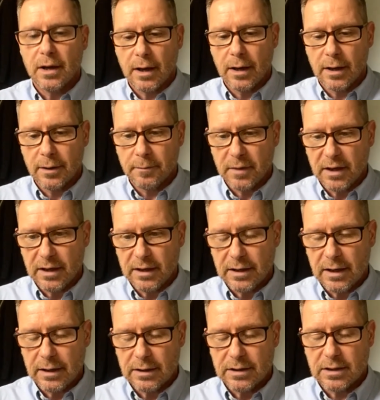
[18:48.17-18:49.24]

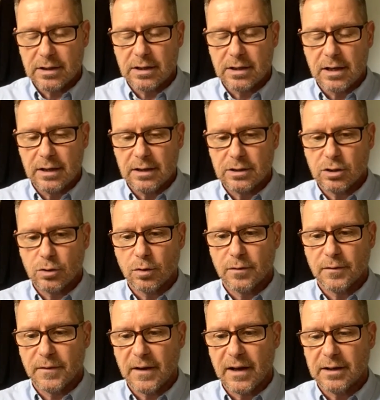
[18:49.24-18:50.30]
it sort
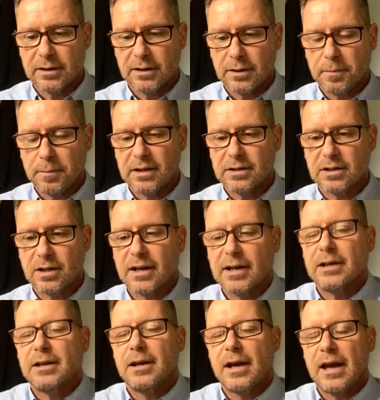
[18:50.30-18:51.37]
of underpins like
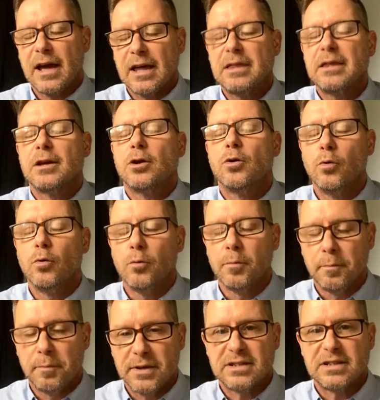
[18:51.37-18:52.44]
an ethical
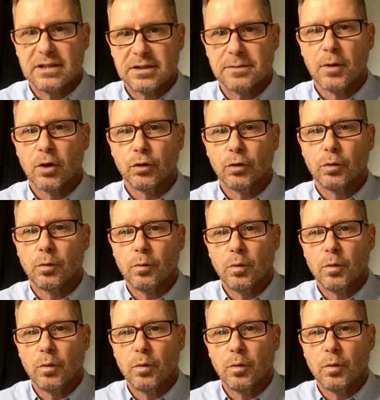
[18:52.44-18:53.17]
business model,